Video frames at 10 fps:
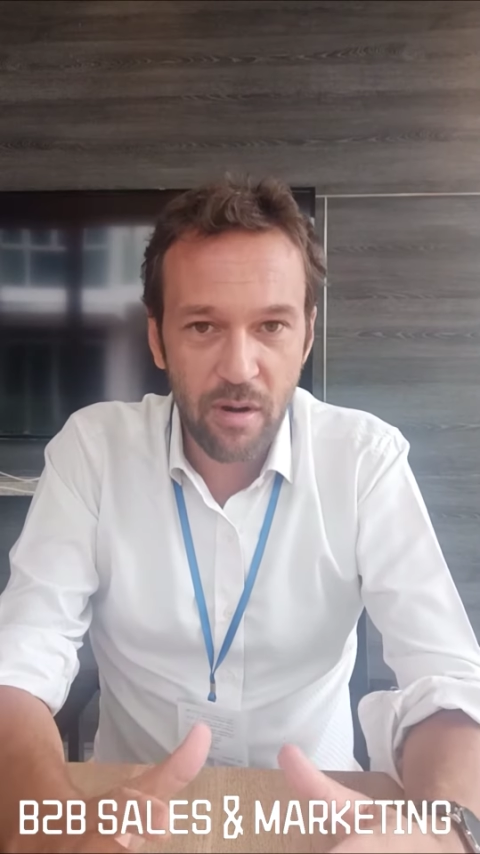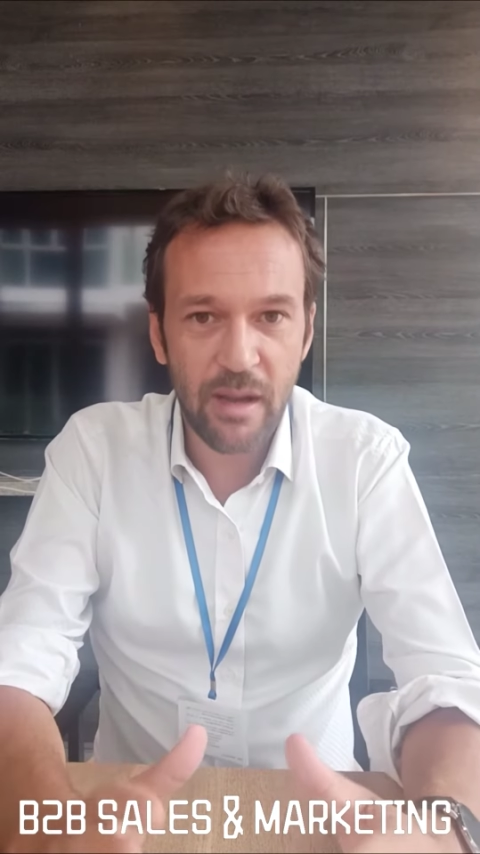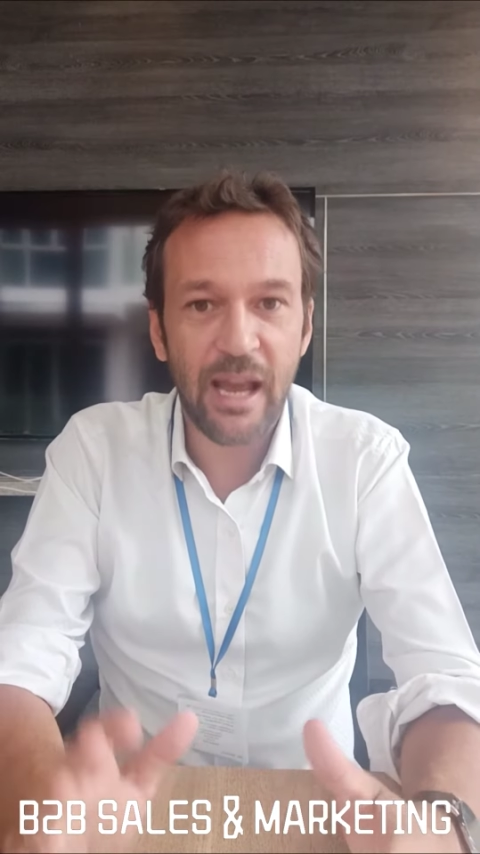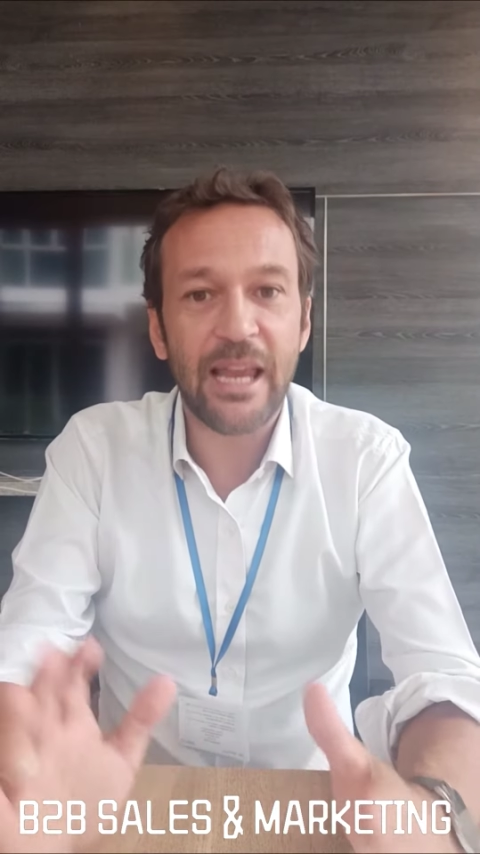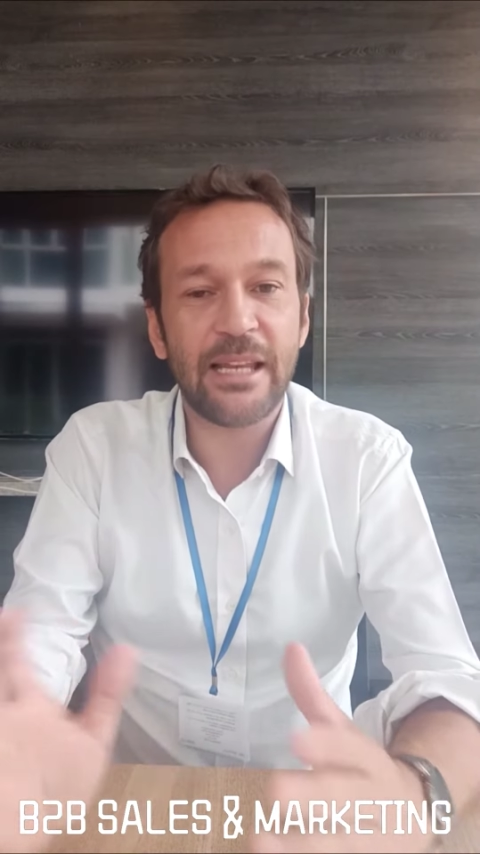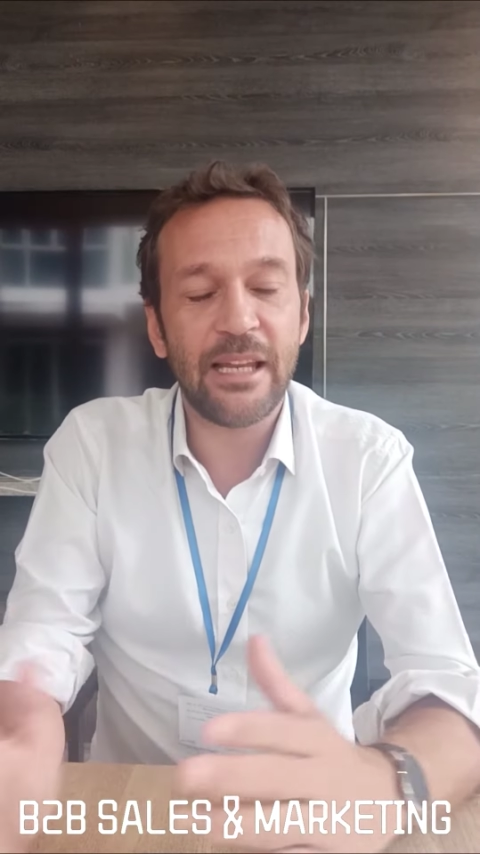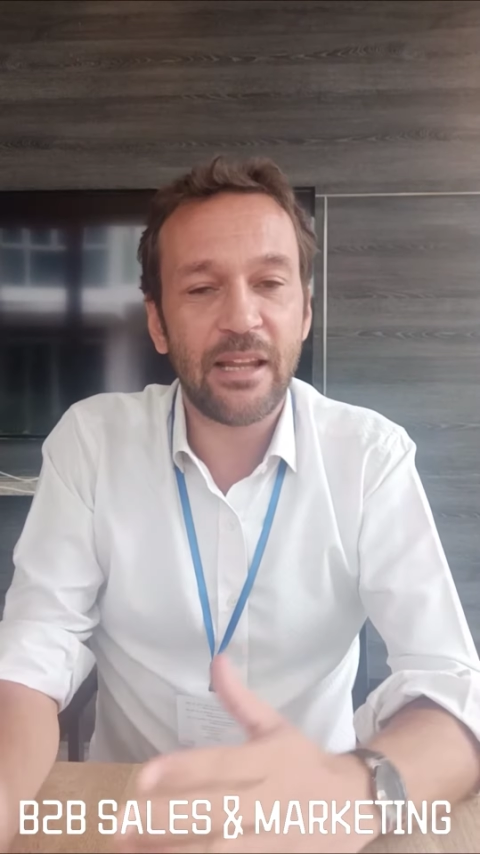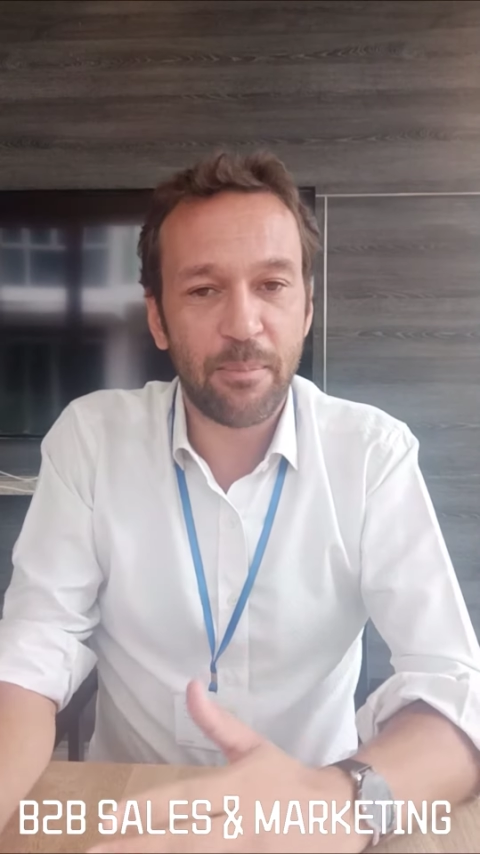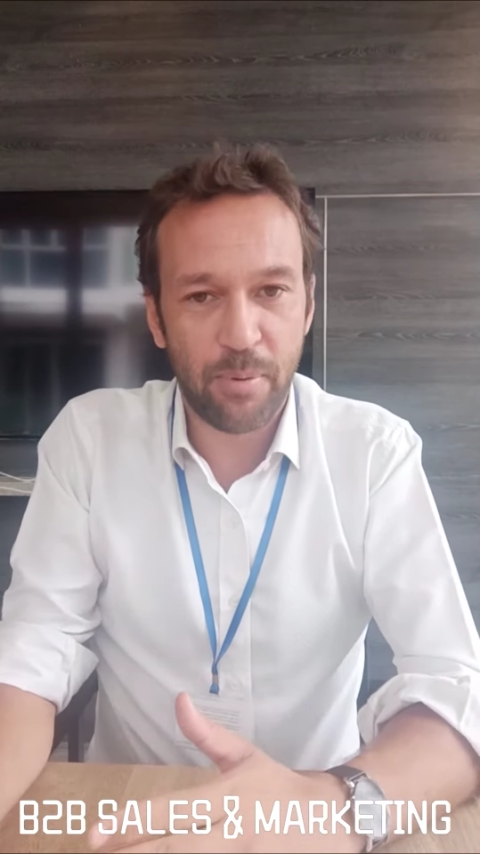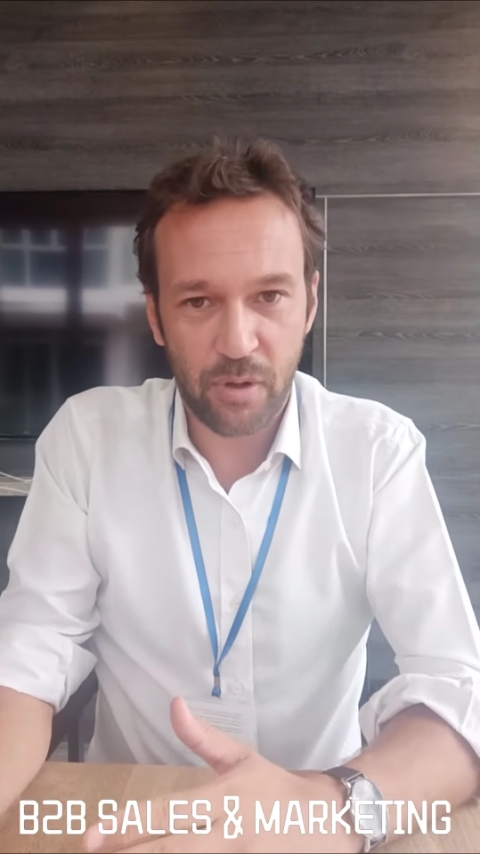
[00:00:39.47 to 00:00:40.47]
I did a
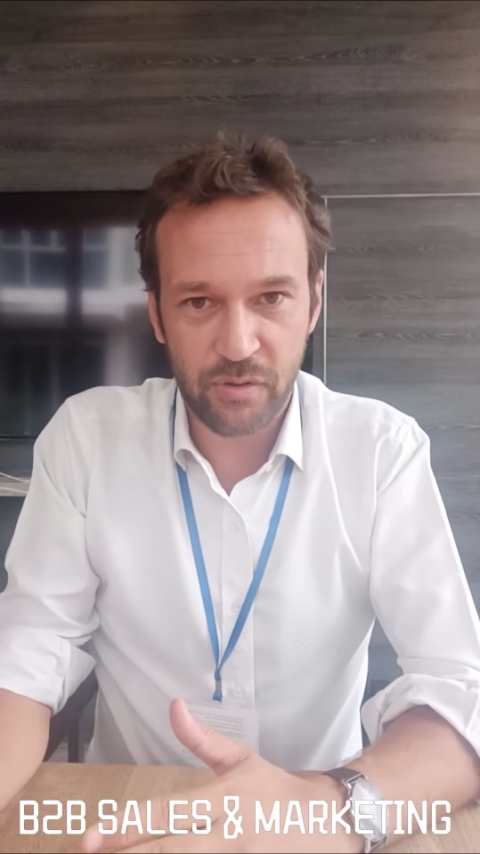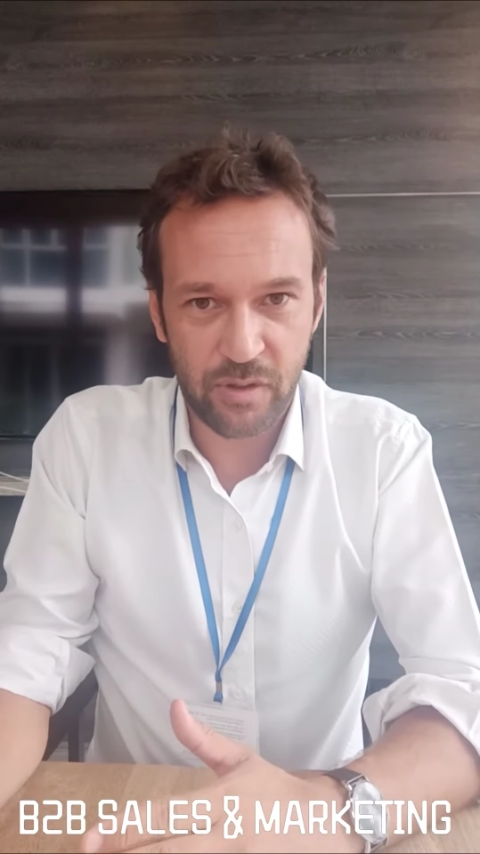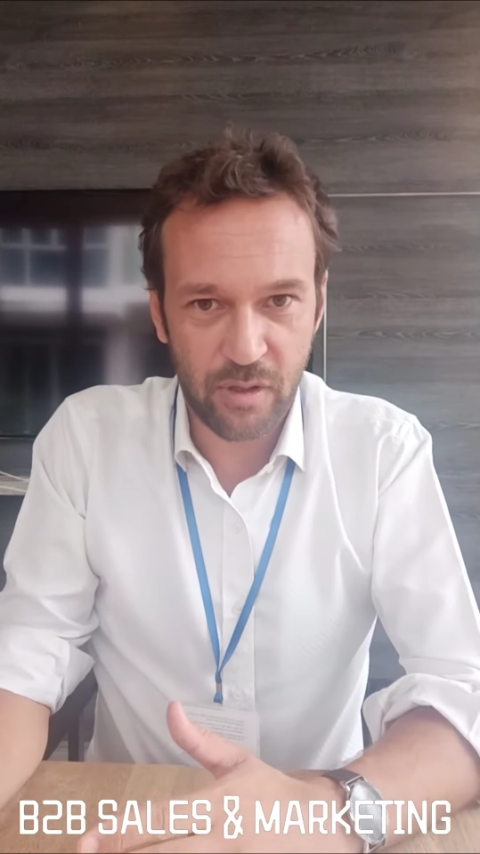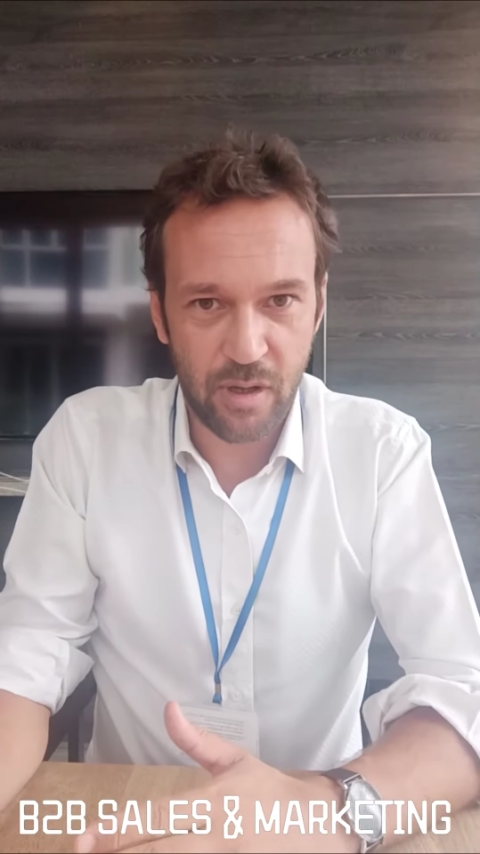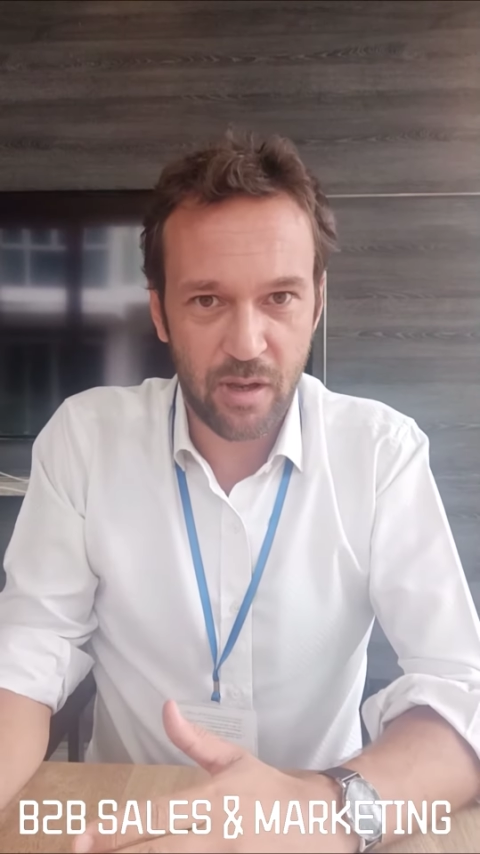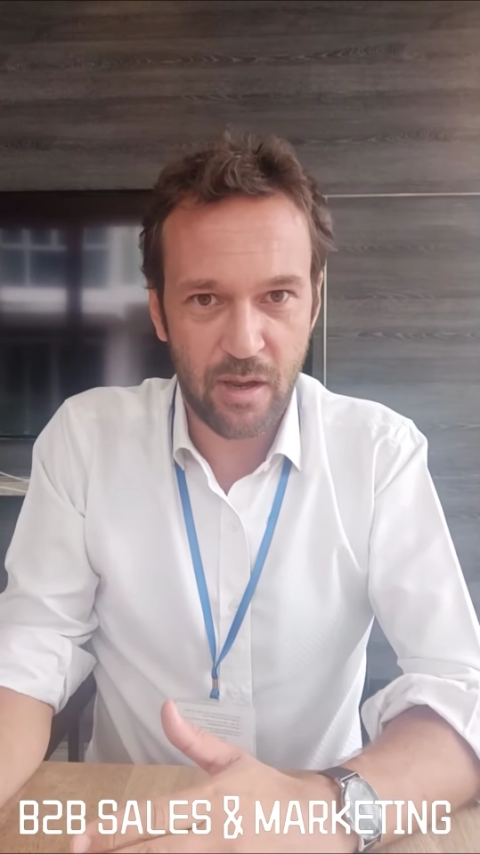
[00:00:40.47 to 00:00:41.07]
post uh,